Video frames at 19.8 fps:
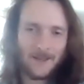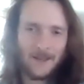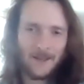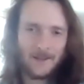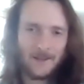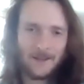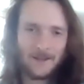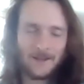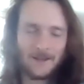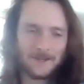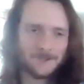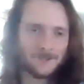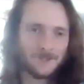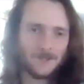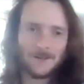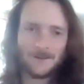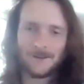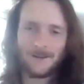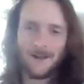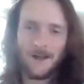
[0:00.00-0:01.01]

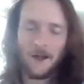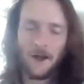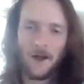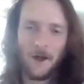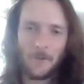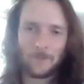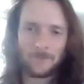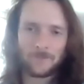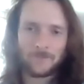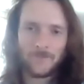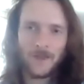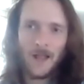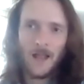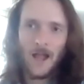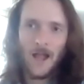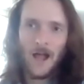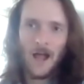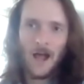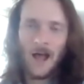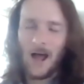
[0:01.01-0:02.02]
condition.
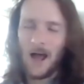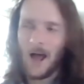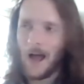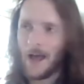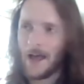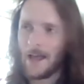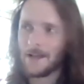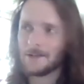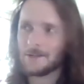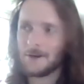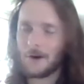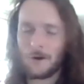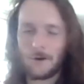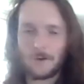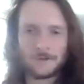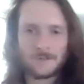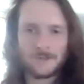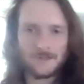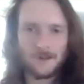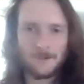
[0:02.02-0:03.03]
High
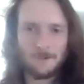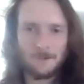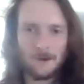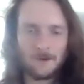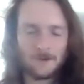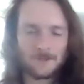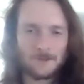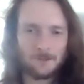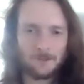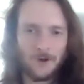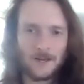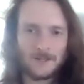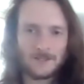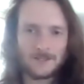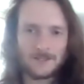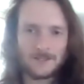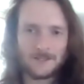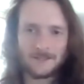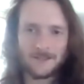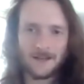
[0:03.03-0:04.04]
dose
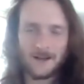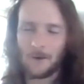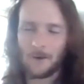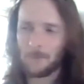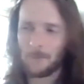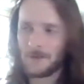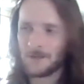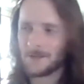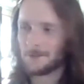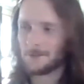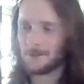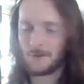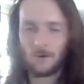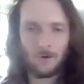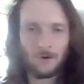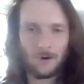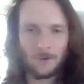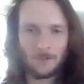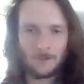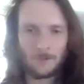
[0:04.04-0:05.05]
immunosuppressant therapies with
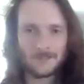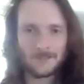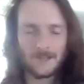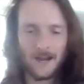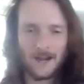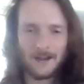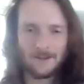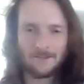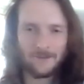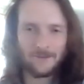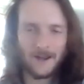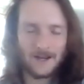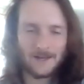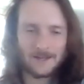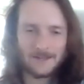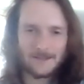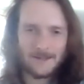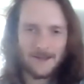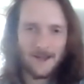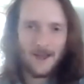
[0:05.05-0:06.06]
horrible side
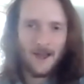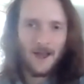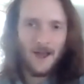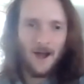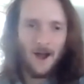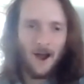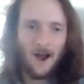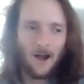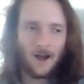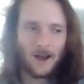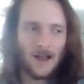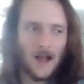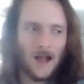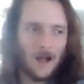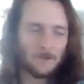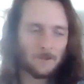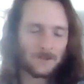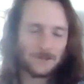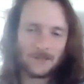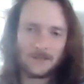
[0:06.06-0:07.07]
effects are
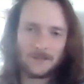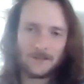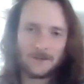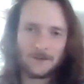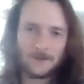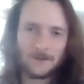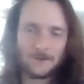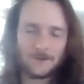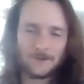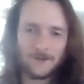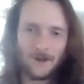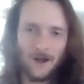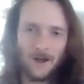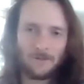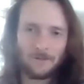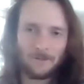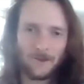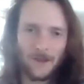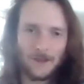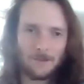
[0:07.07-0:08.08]
commonly used
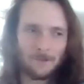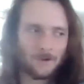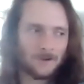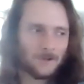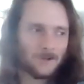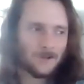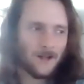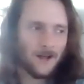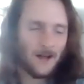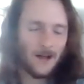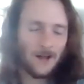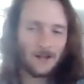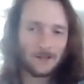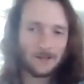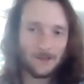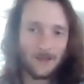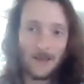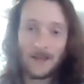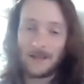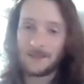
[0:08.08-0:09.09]
off-label,
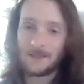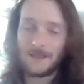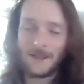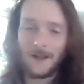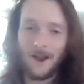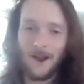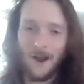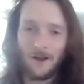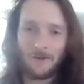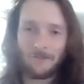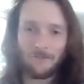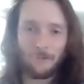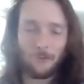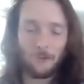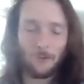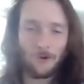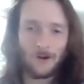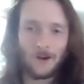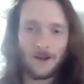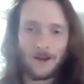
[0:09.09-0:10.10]
like they are
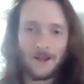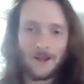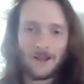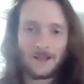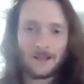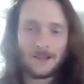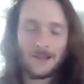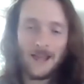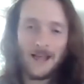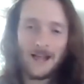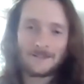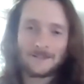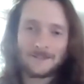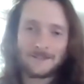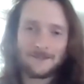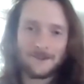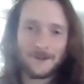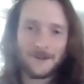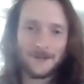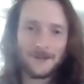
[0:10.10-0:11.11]
for lots
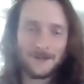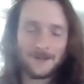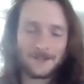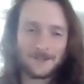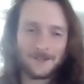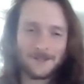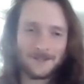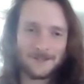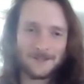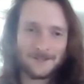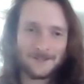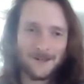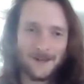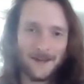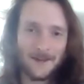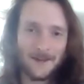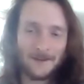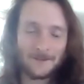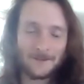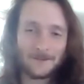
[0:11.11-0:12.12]
of conditions.
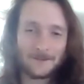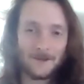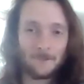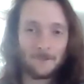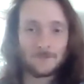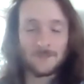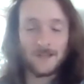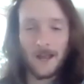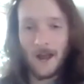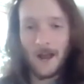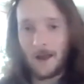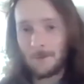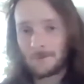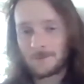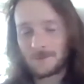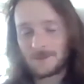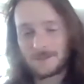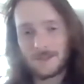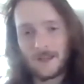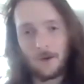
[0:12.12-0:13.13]
And
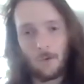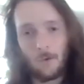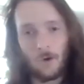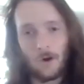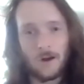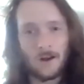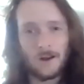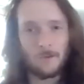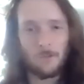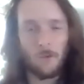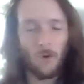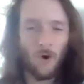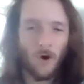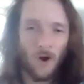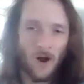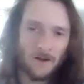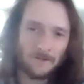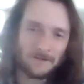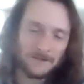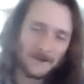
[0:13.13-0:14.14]
sometimes they work, more
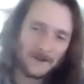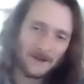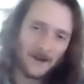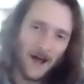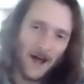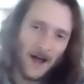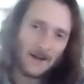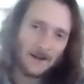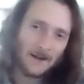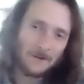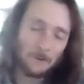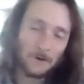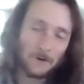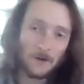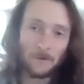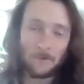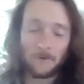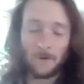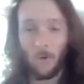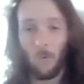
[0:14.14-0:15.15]
often not, and we
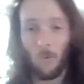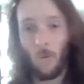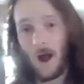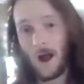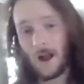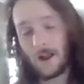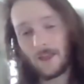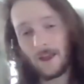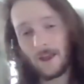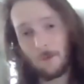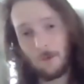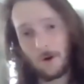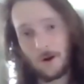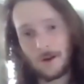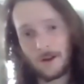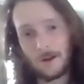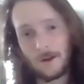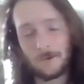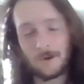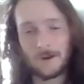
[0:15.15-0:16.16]
don't know why they
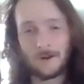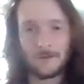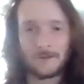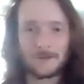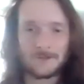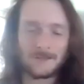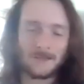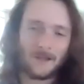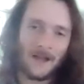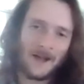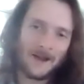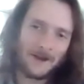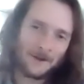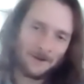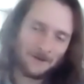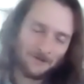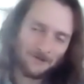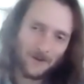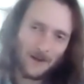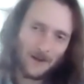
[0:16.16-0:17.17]
work. And we know there's a lot of